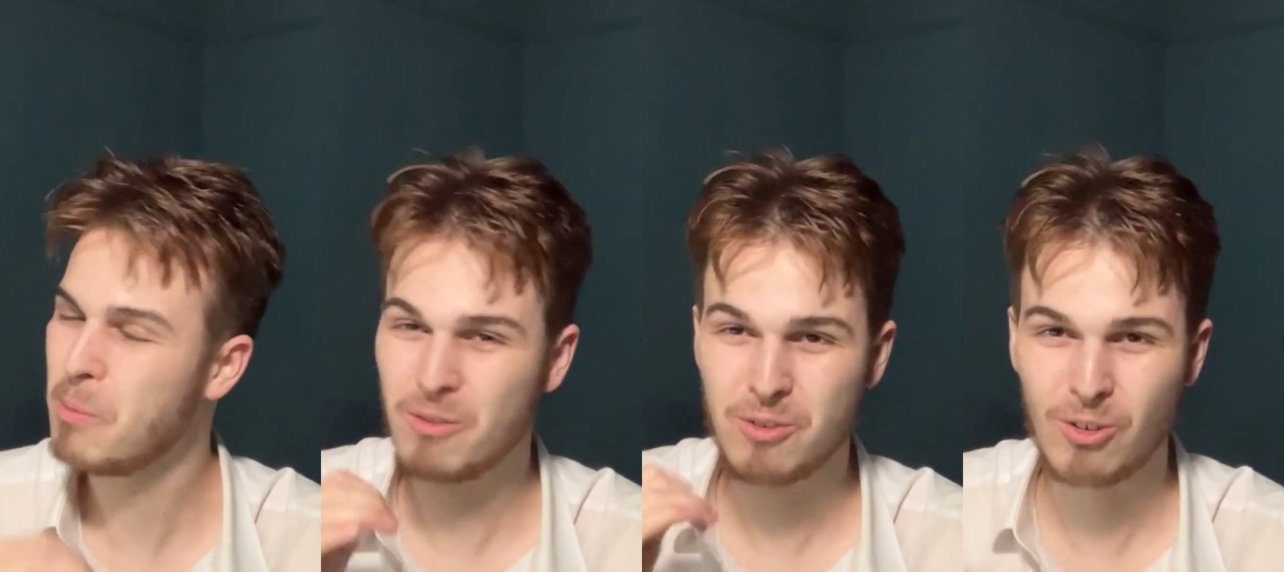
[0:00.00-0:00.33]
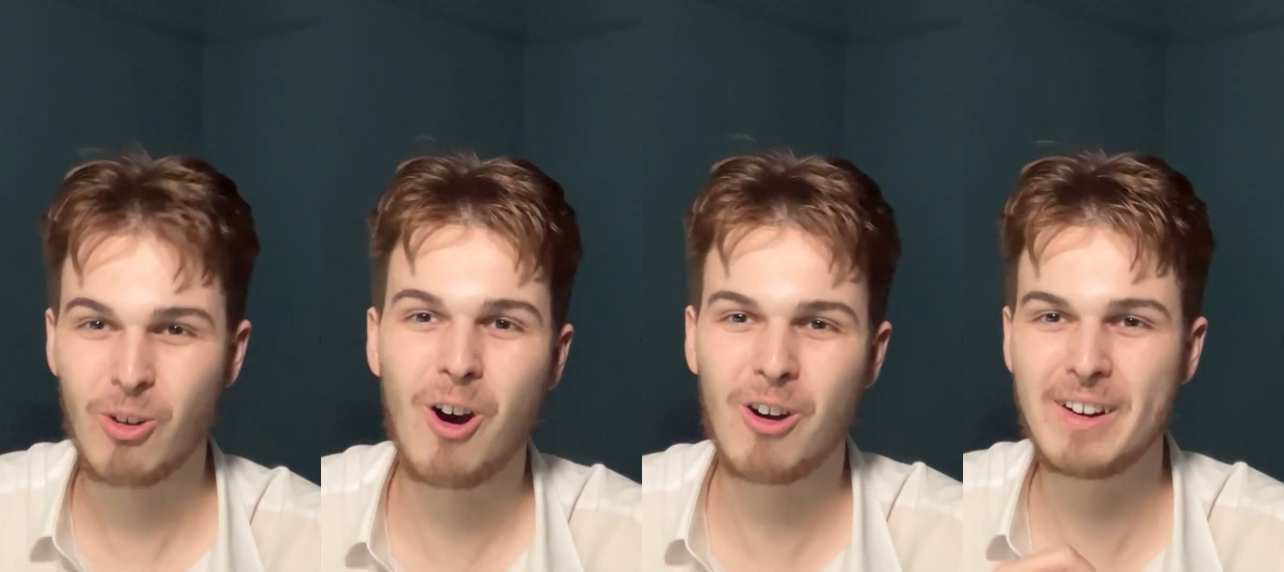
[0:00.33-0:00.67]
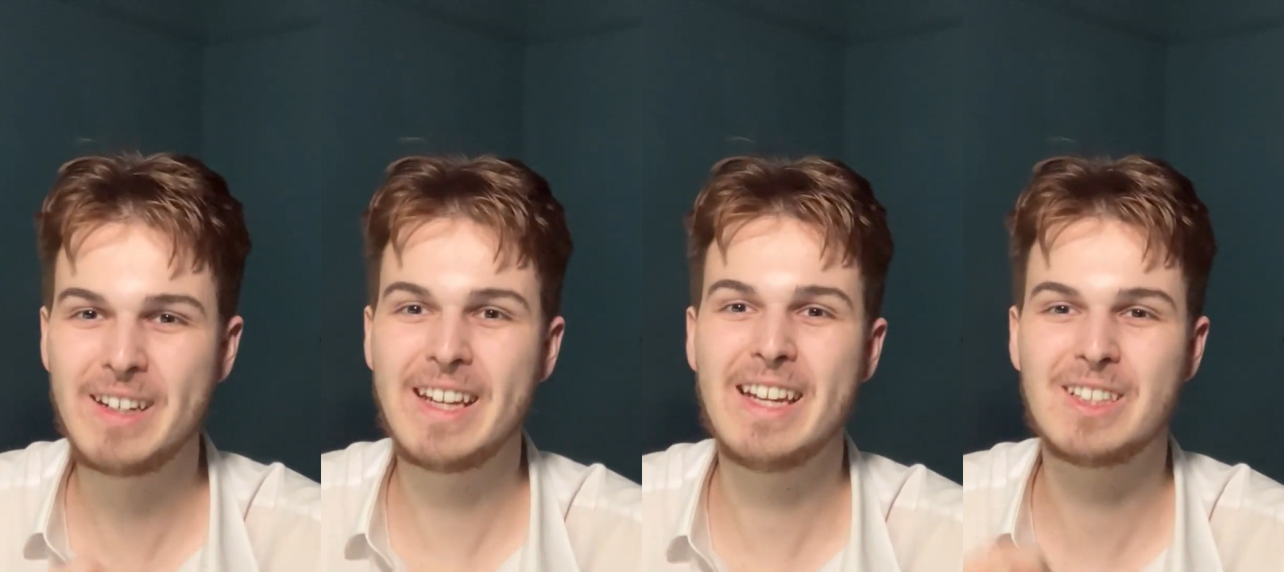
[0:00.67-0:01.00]
but
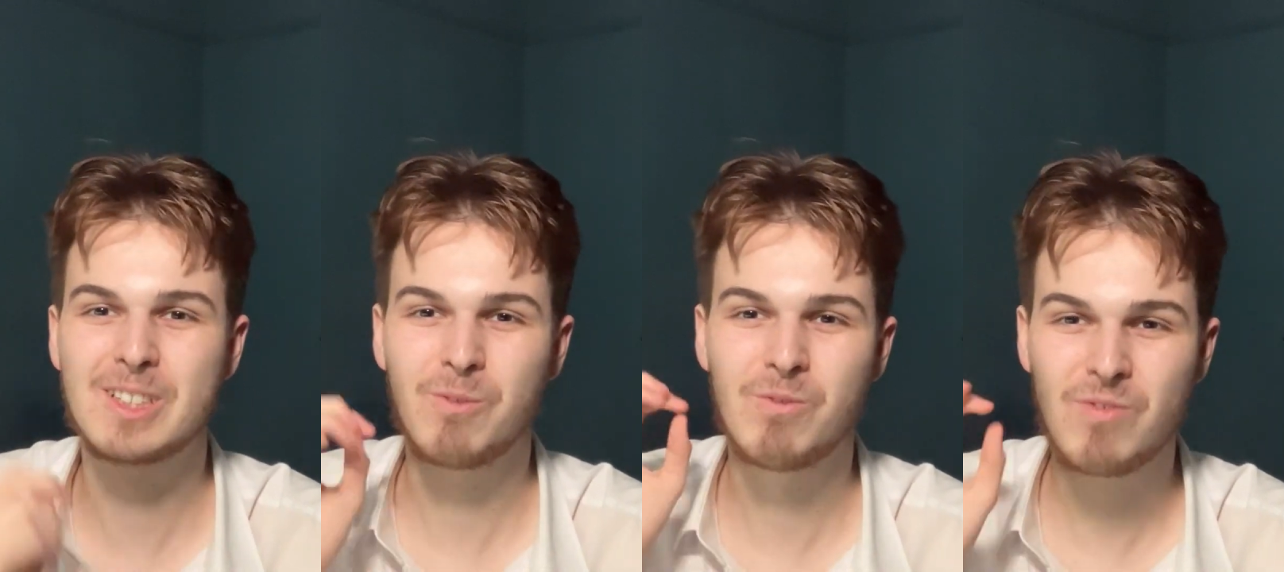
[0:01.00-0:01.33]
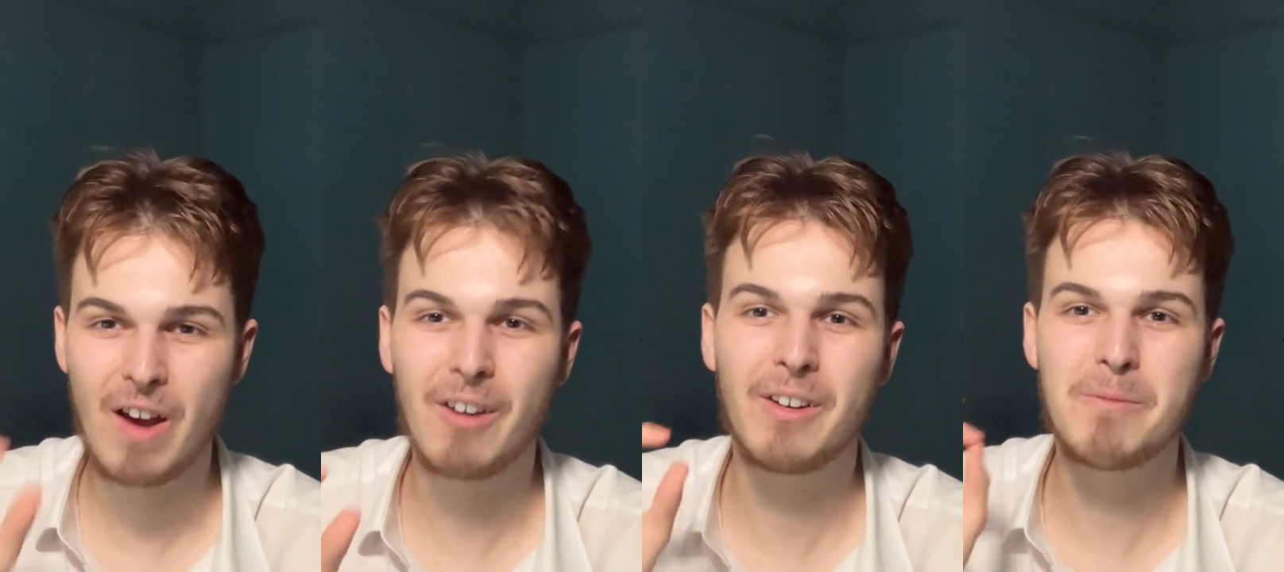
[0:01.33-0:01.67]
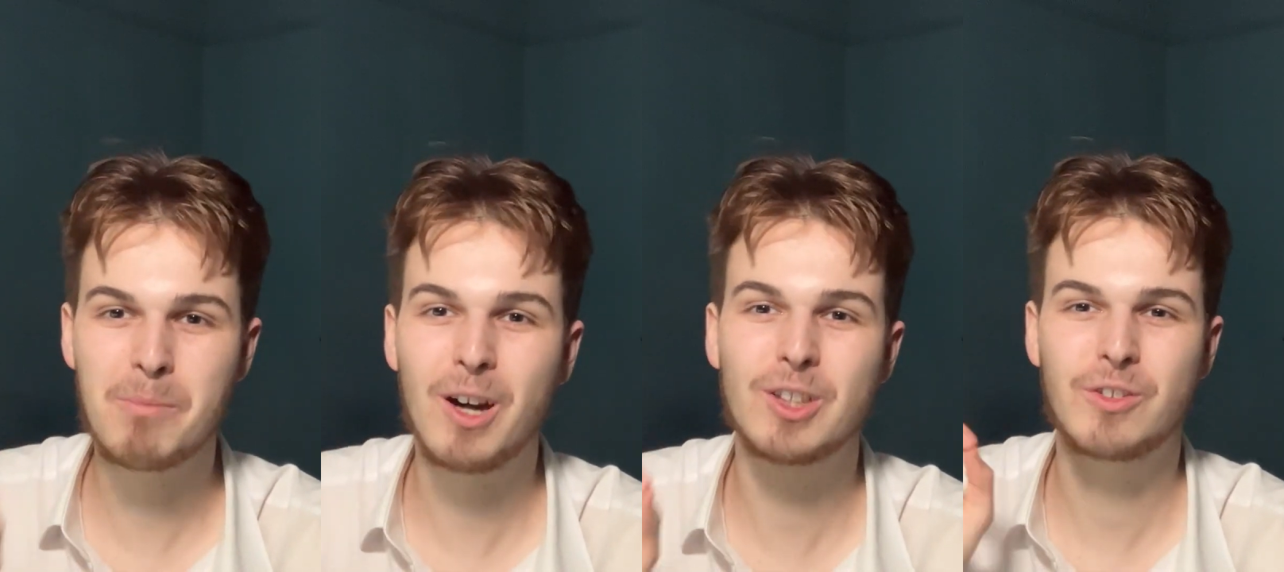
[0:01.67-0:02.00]
Ferrari needs some very
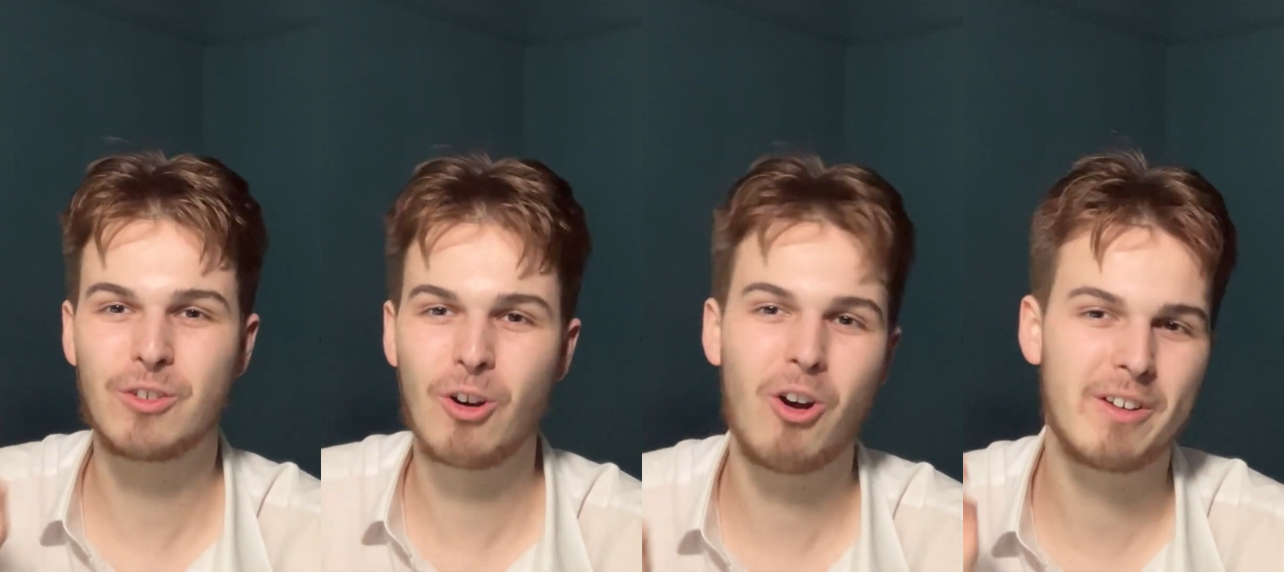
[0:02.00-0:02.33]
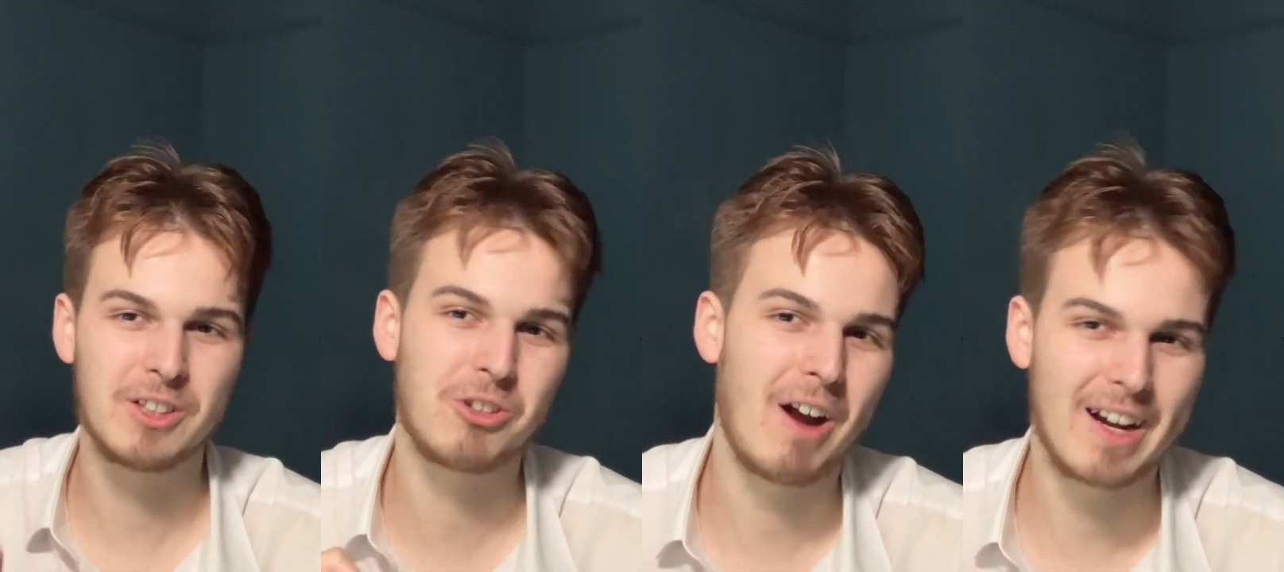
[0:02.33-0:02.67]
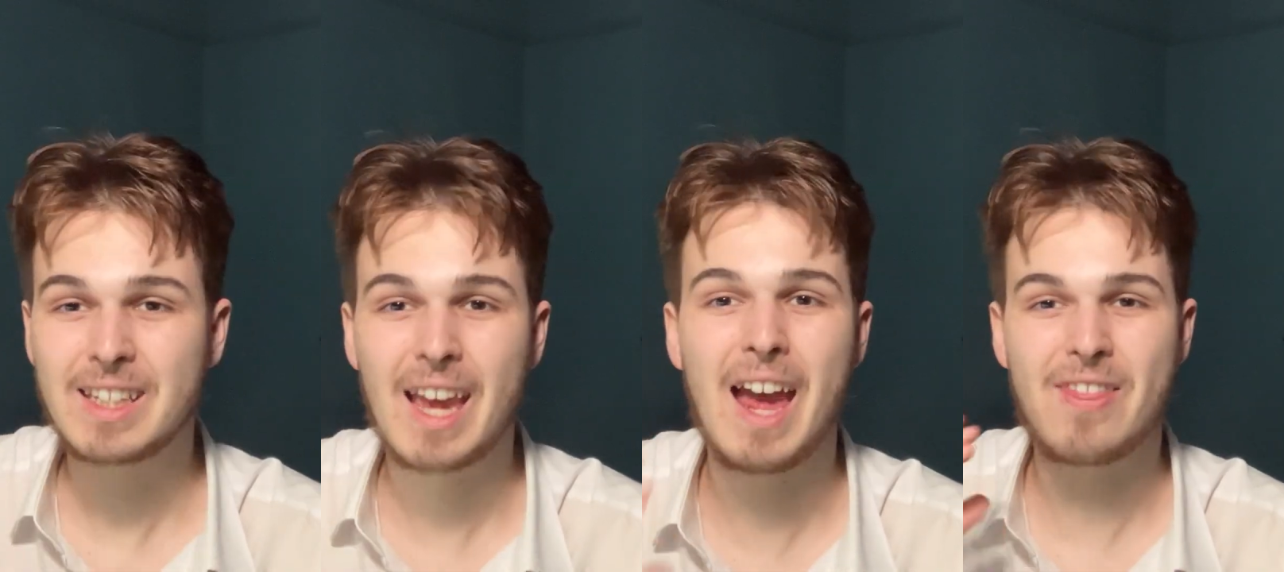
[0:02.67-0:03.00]
much Ferrari track to
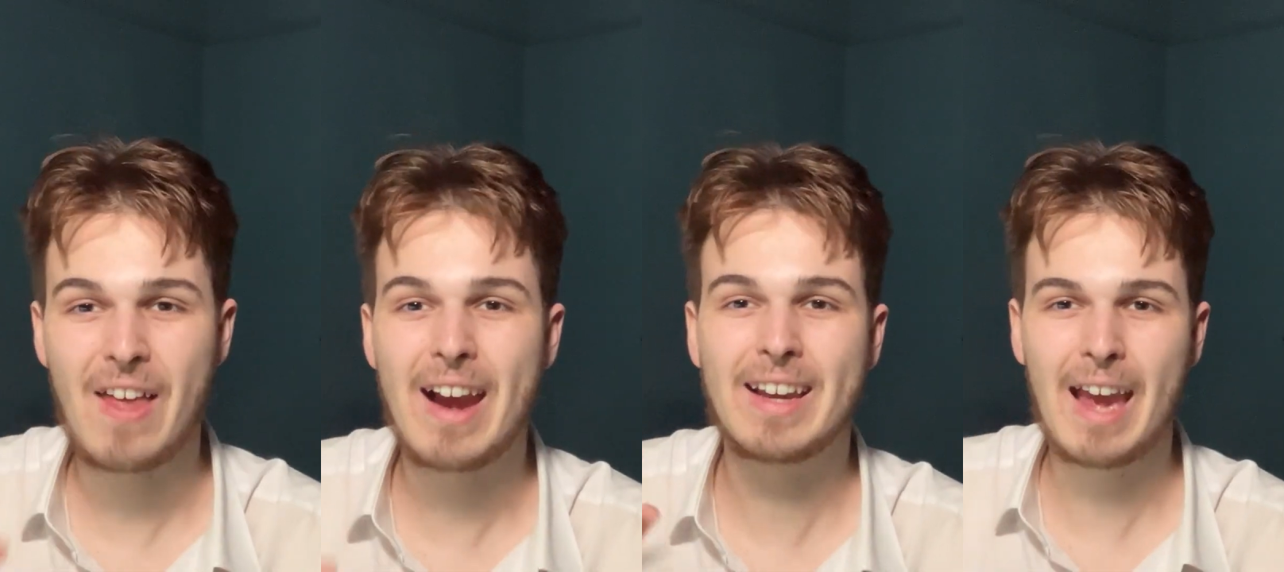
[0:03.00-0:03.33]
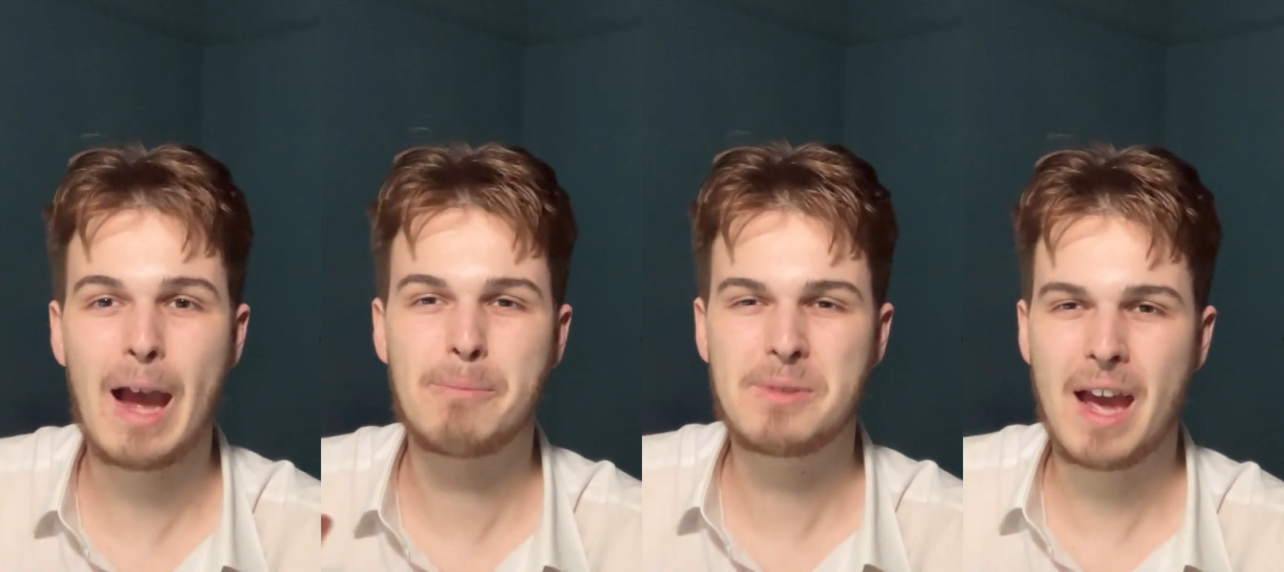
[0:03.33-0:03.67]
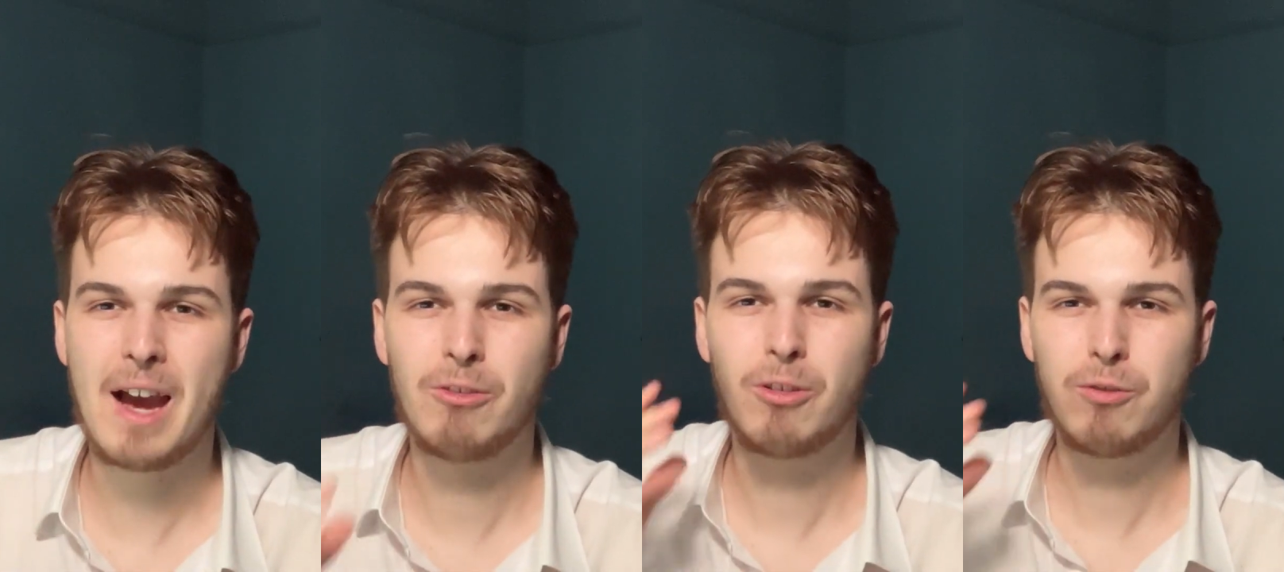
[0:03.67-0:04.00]
get that gap
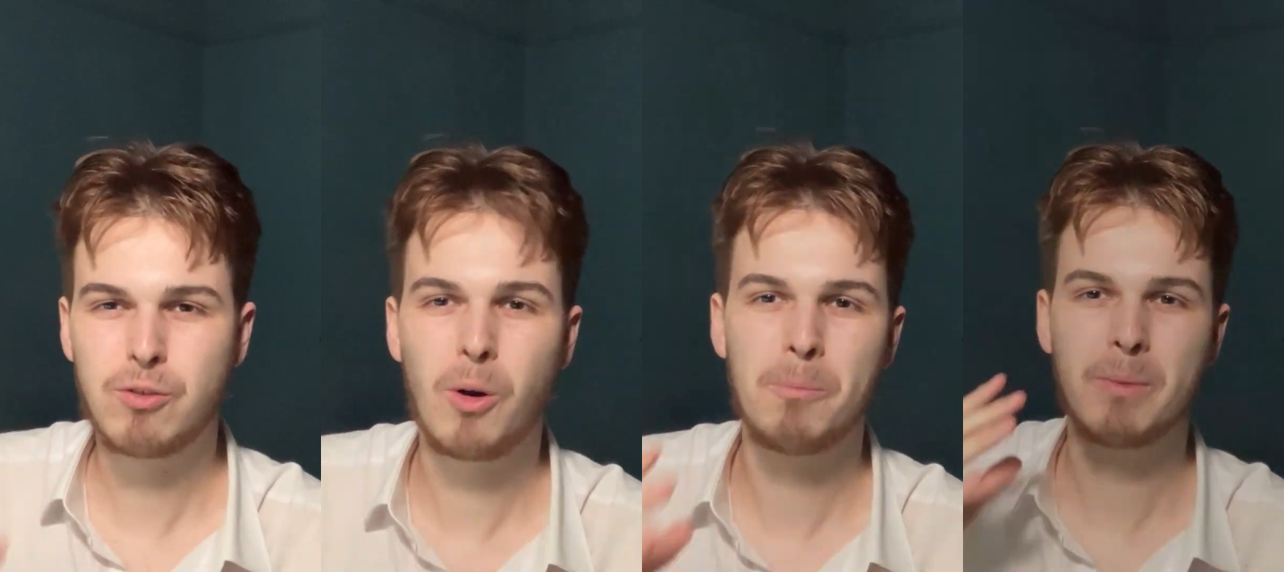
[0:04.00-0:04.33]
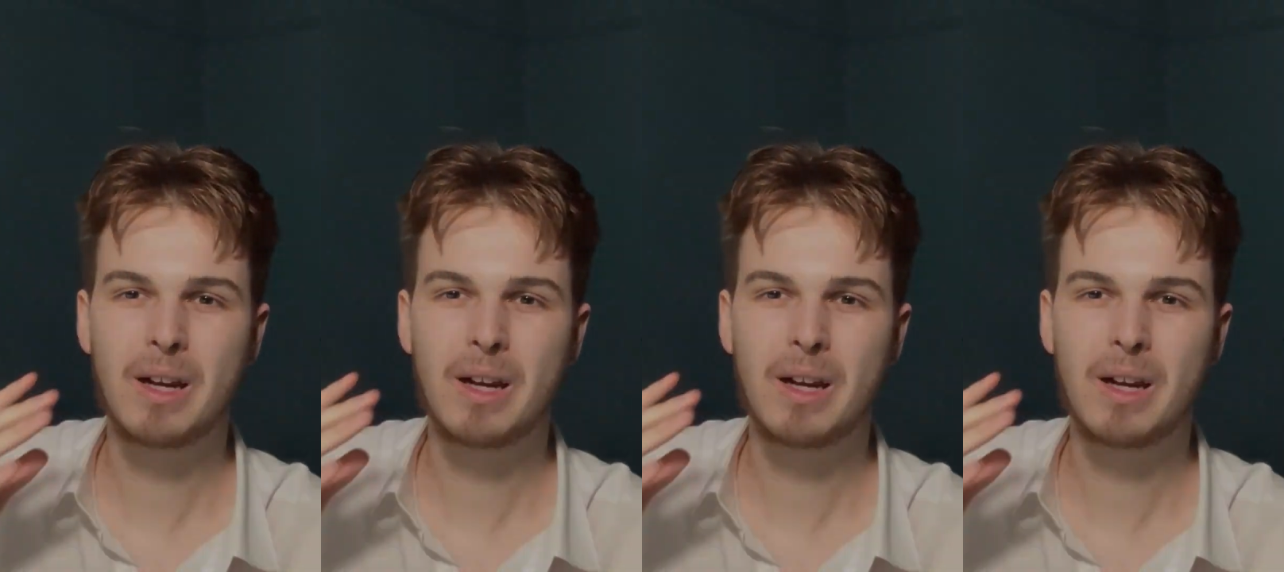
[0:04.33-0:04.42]
down from